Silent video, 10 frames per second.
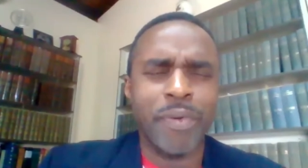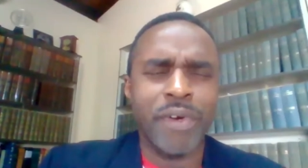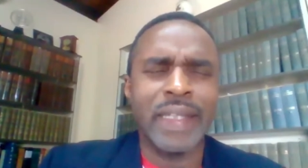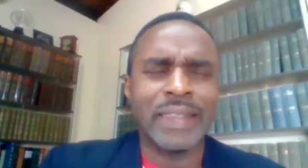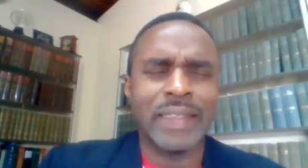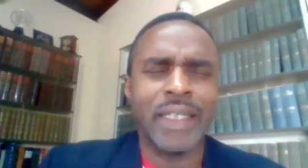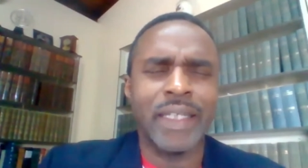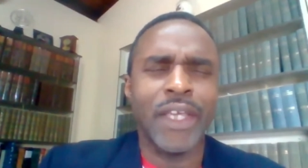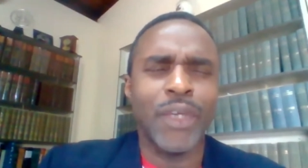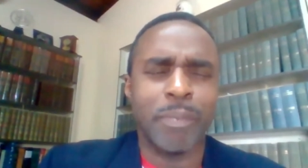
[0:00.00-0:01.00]
that today
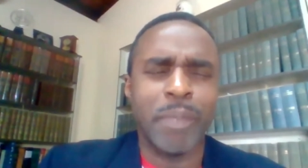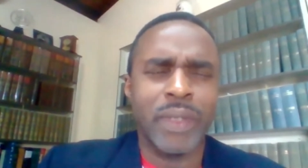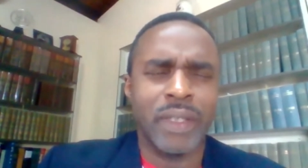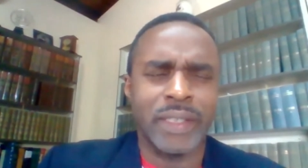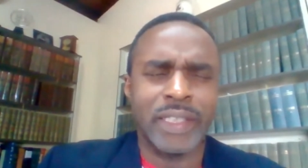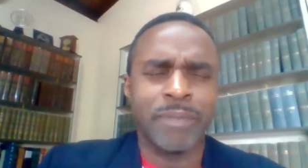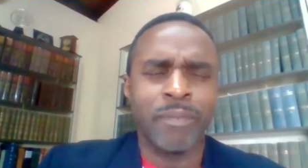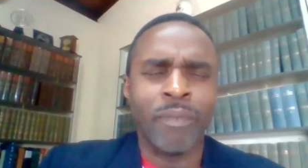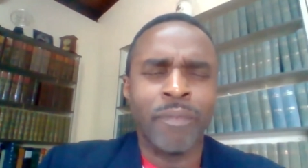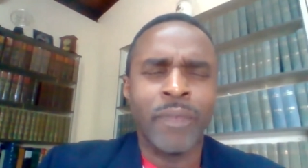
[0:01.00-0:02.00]
you would be with us.
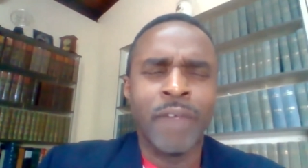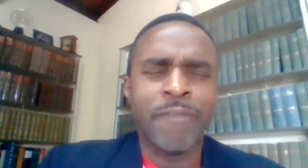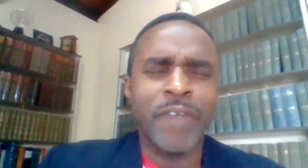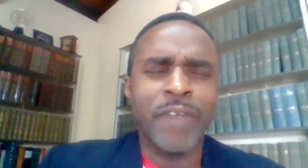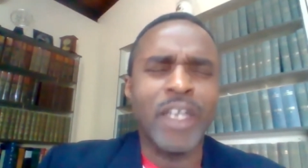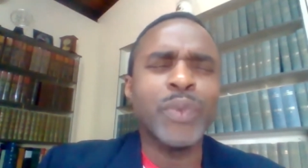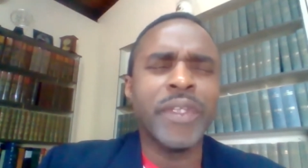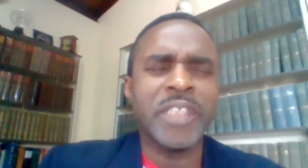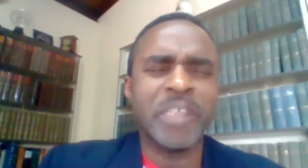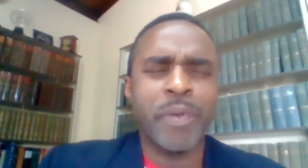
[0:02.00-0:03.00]
Fill us with your
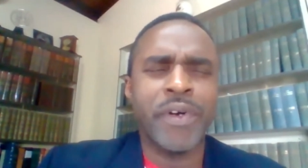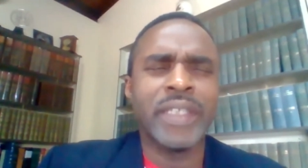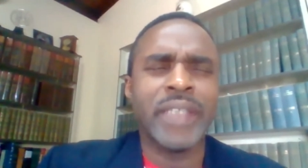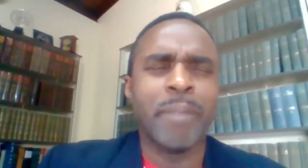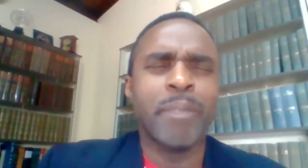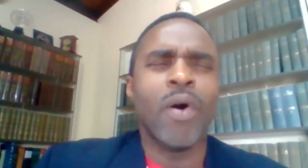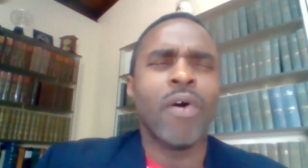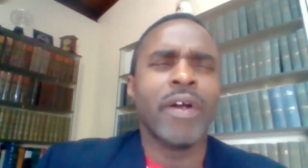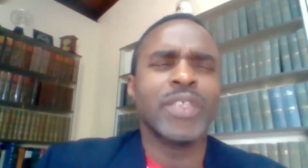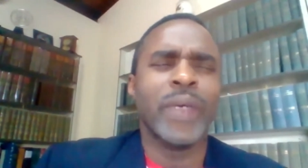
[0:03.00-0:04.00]
spirit, empower
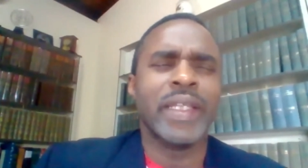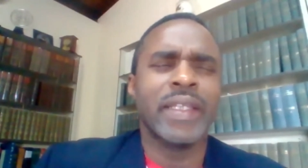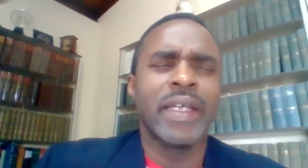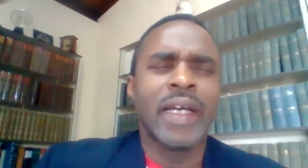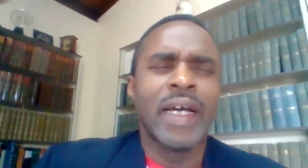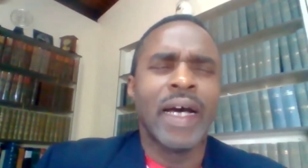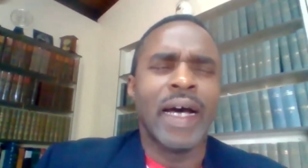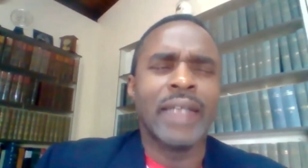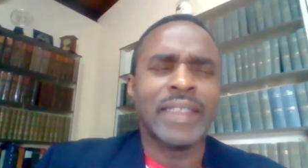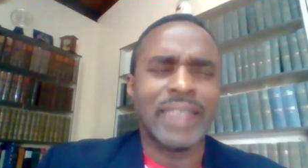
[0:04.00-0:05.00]
us with
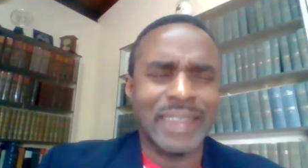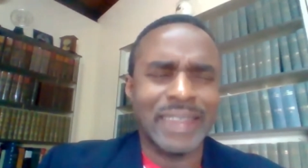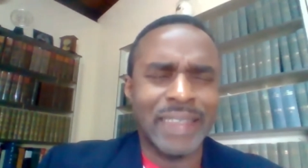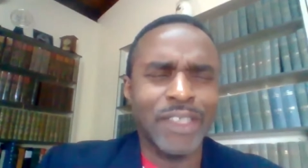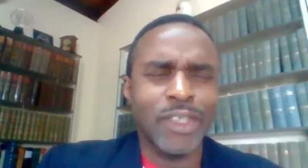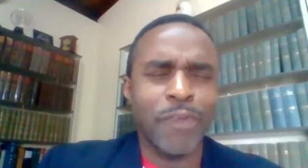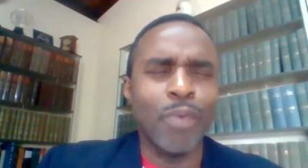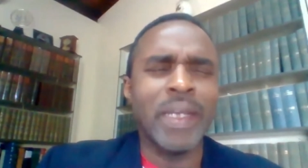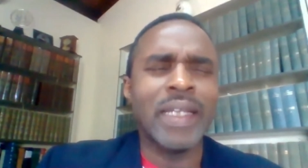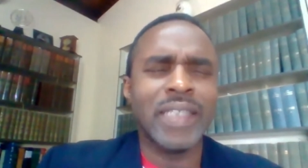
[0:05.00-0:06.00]
uh, just a sense of
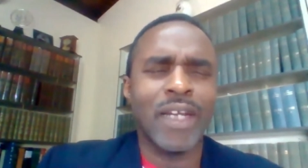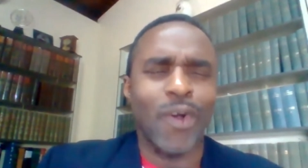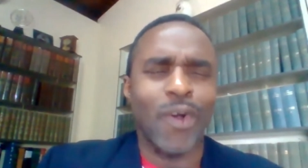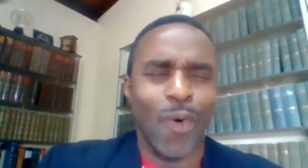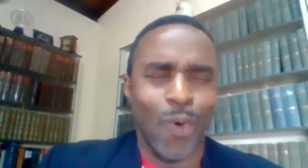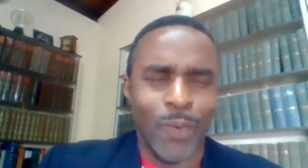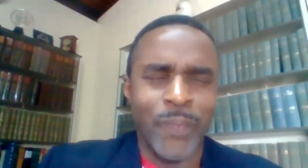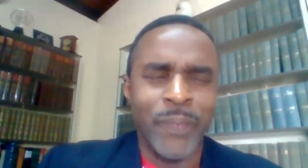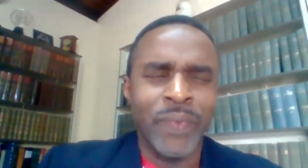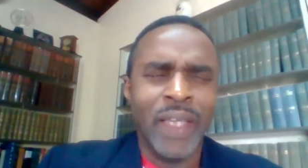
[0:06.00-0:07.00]
humility and awe
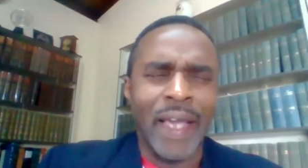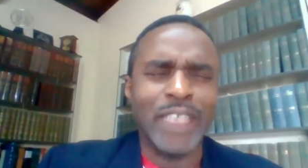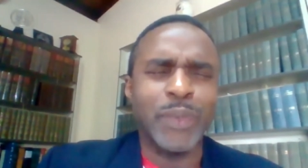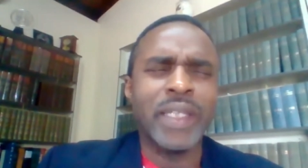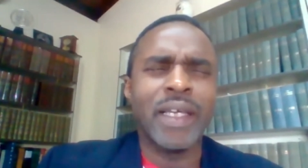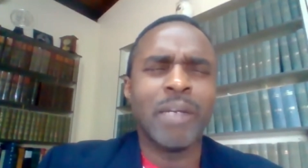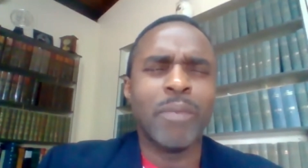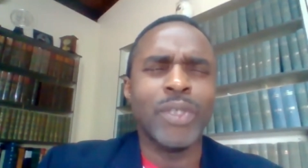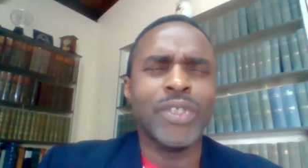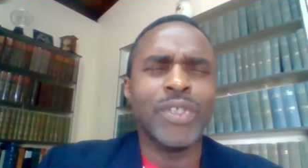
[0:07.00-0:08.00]
as we think
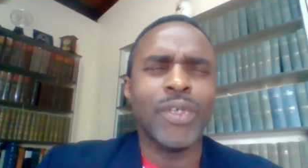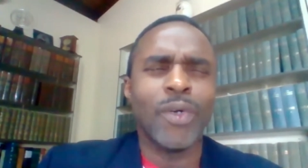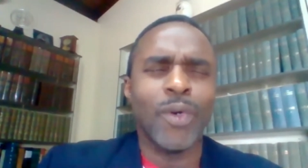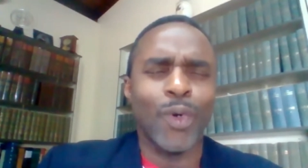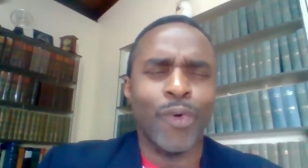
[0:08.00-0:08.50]
about your glory.